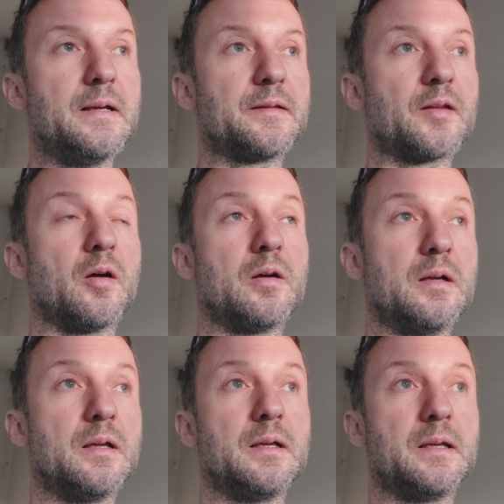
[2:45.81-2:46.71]
So
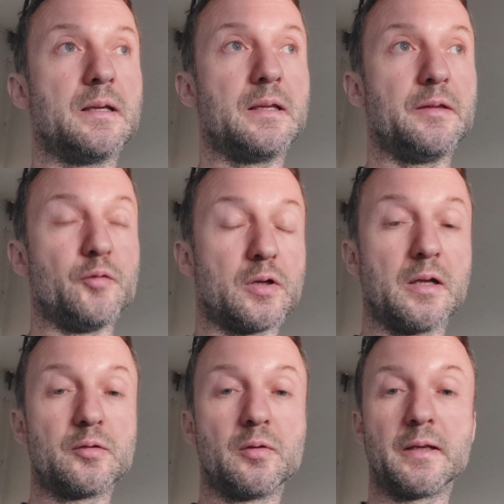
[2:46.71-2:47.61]
if you
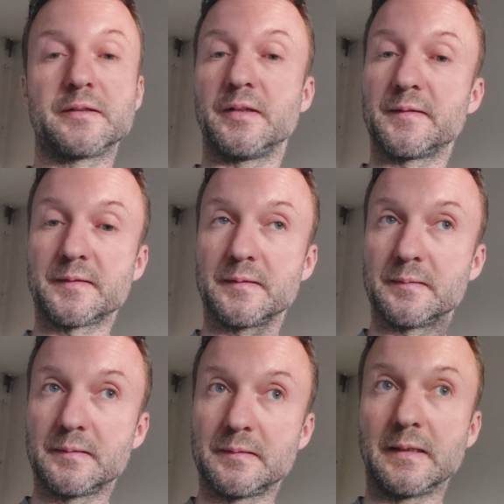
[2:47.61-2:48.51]
can't do electrics,
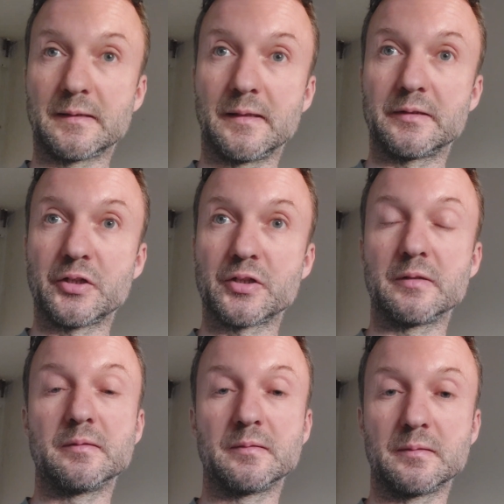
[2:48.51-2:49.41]
get
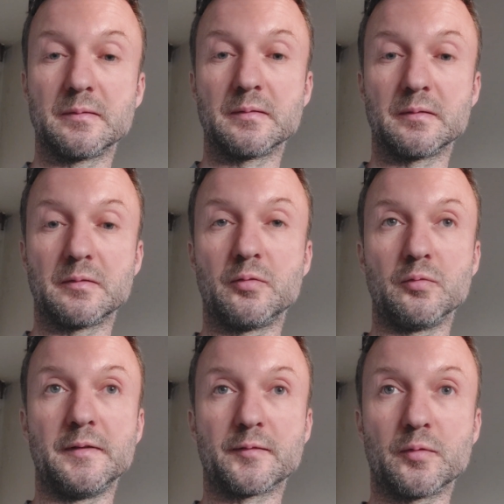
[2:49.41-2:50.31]
electrician
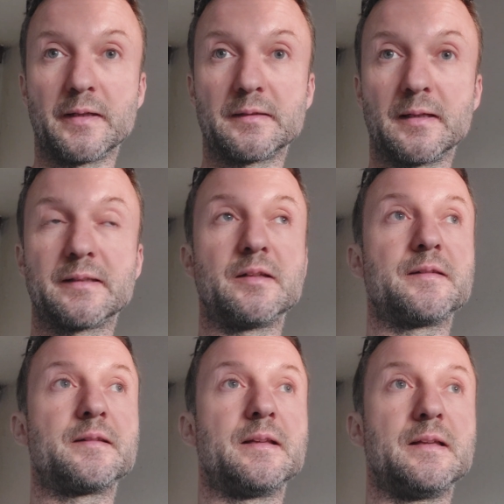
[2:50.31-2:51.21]
to disconnect
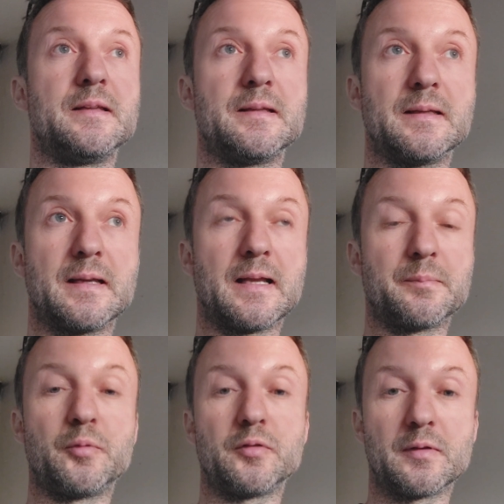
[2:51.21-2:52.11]
electricity and
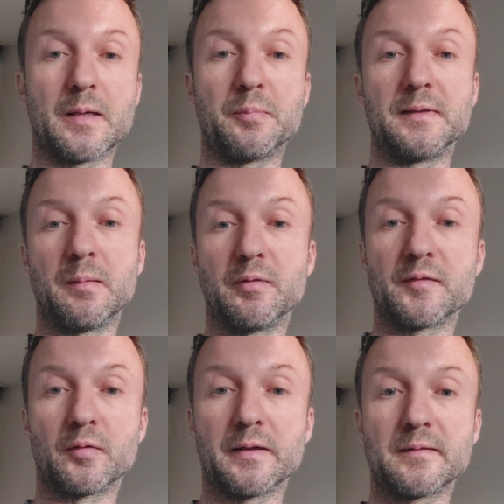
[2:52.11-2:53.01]
put you a couple double
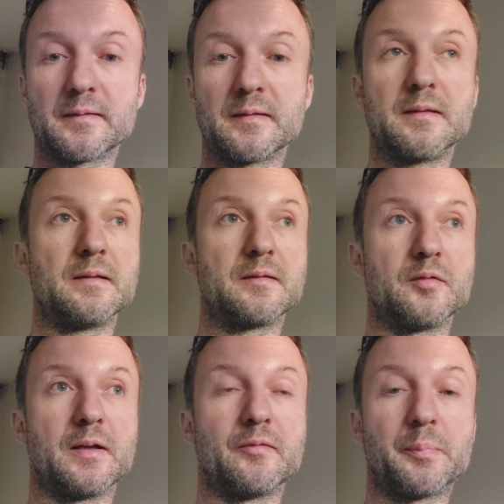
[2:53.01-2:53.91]
sockets so
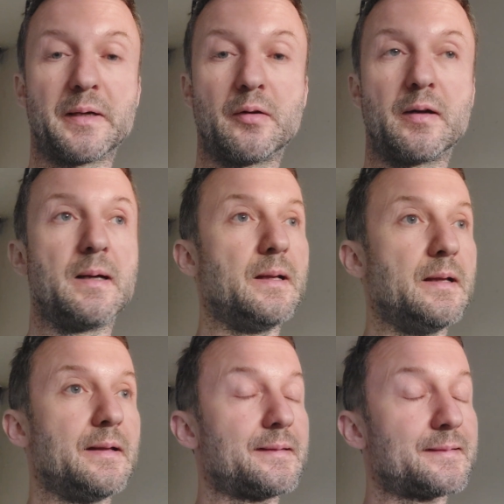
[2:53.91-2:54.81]
you have a power.
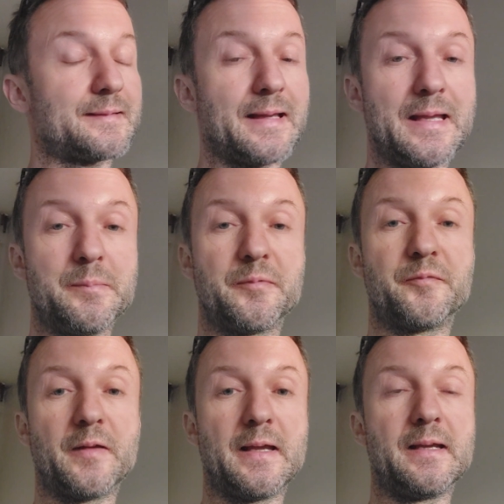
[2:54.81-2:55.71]
Same
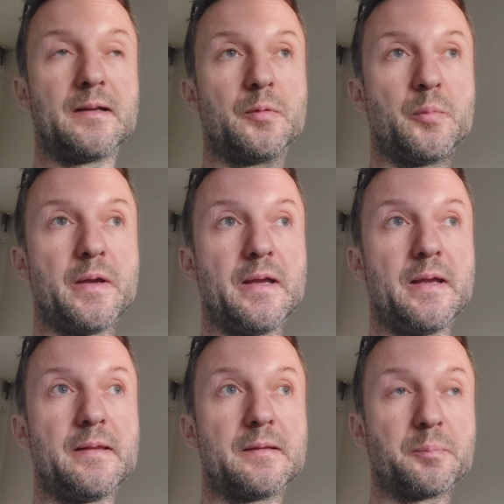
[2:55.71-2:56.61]
thing
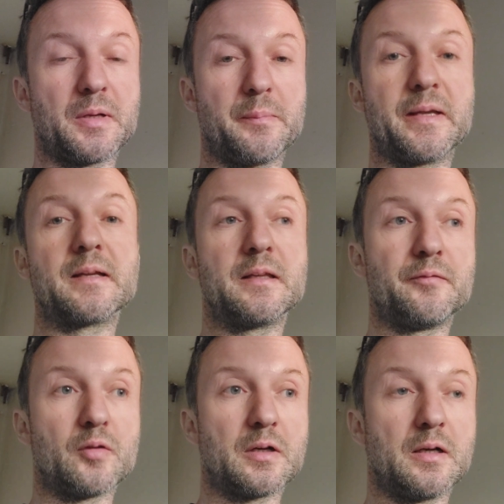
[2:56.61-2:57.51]
with plumbing.
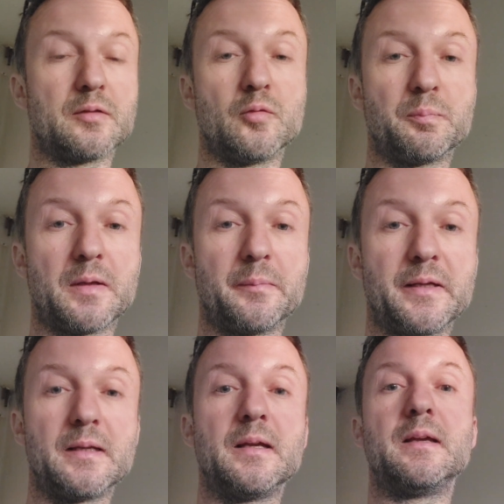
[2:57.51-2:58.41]
If you can't do
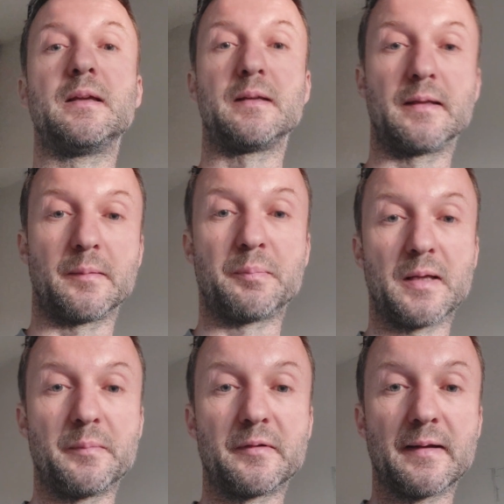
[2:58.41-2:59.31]
plumbing, get a
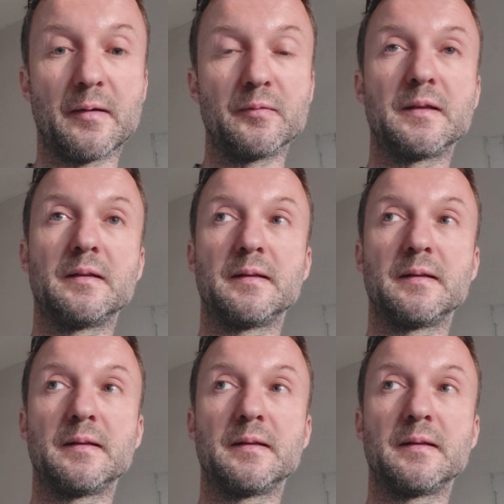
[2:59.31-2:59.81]
plumber around.